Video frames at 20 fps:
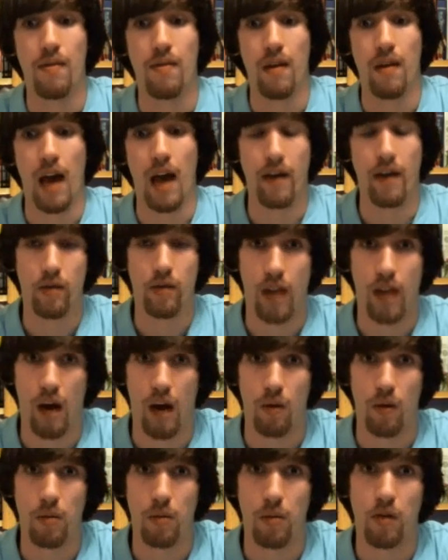After
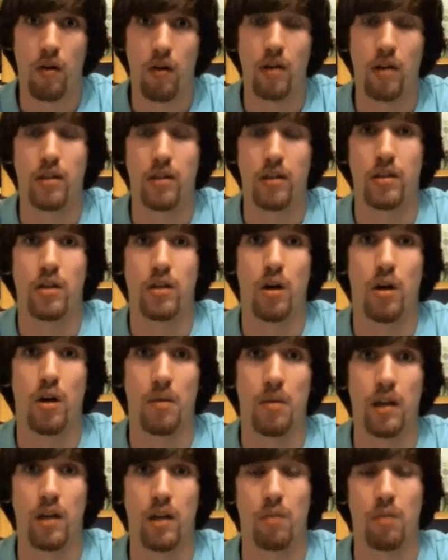that, we move on to
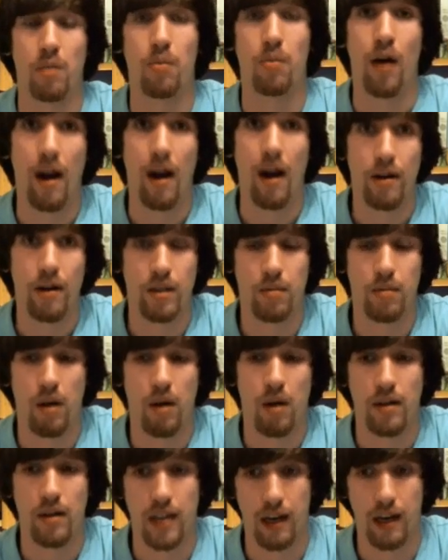determining your priors and
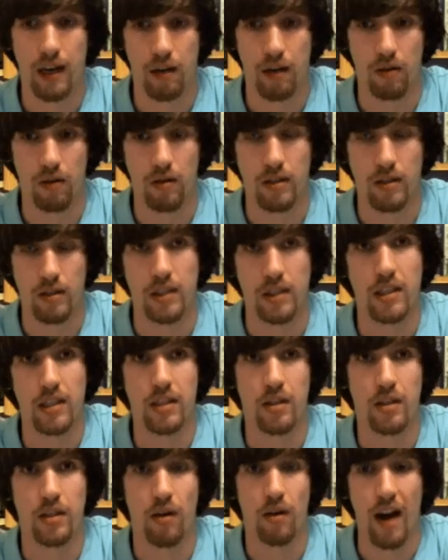particulars. This
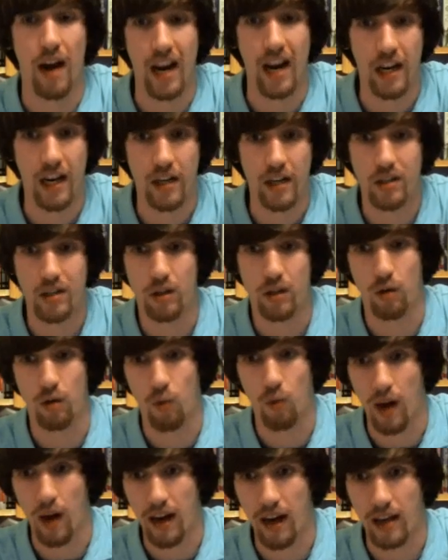is your age, your
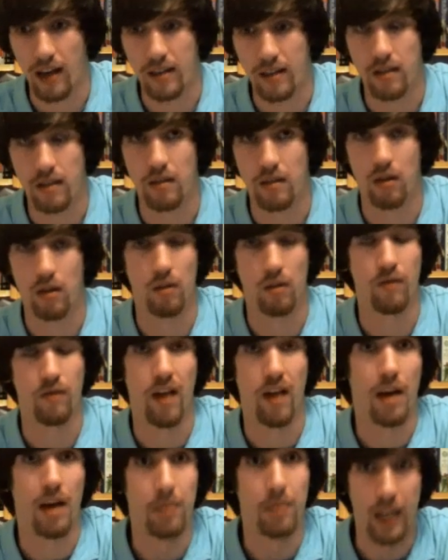weight, your
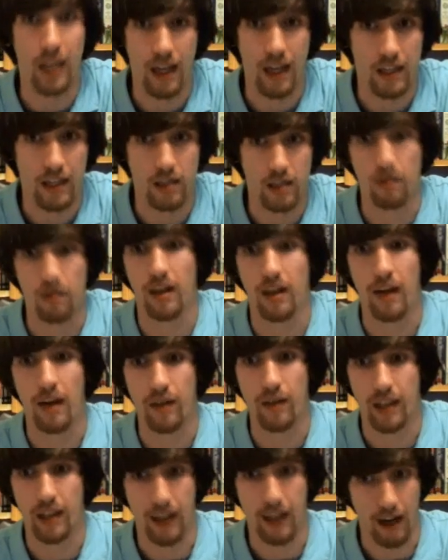family history,
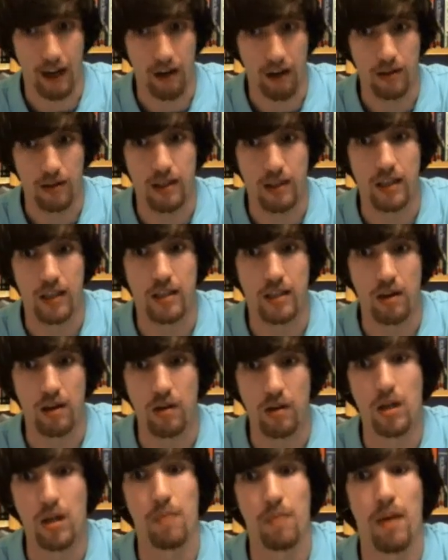everything else. It
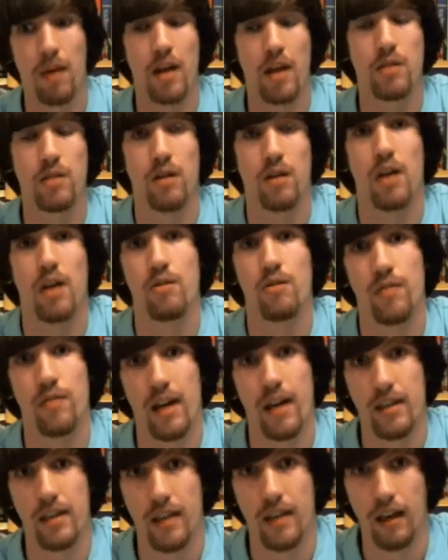starts on page
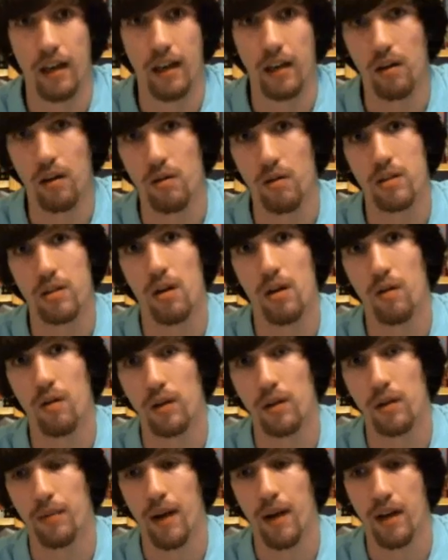118 and goes
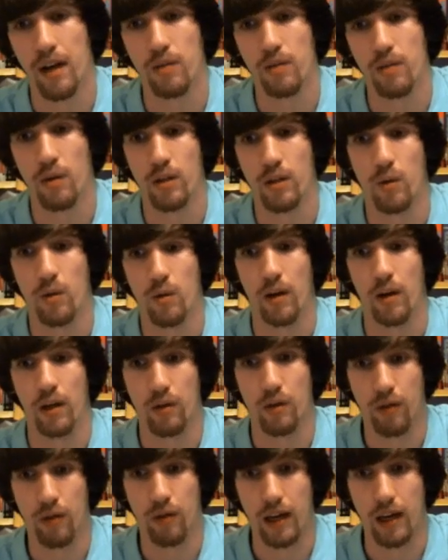over to page
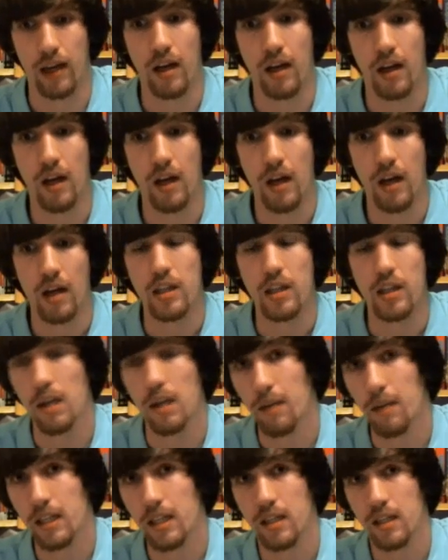123.
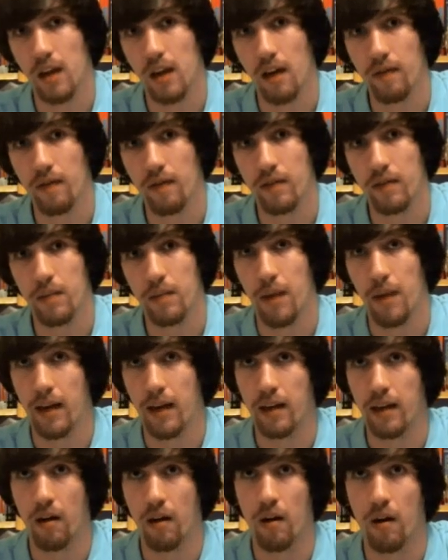Some of this stuff,
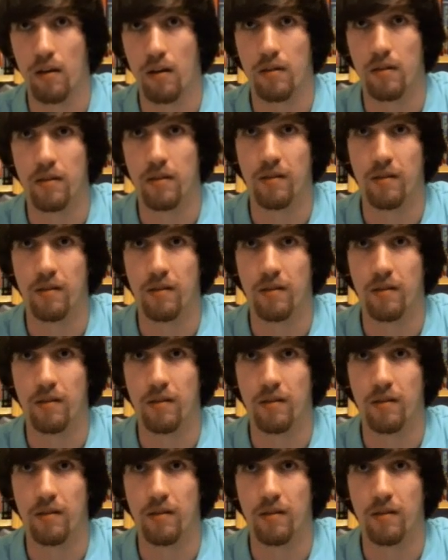depending on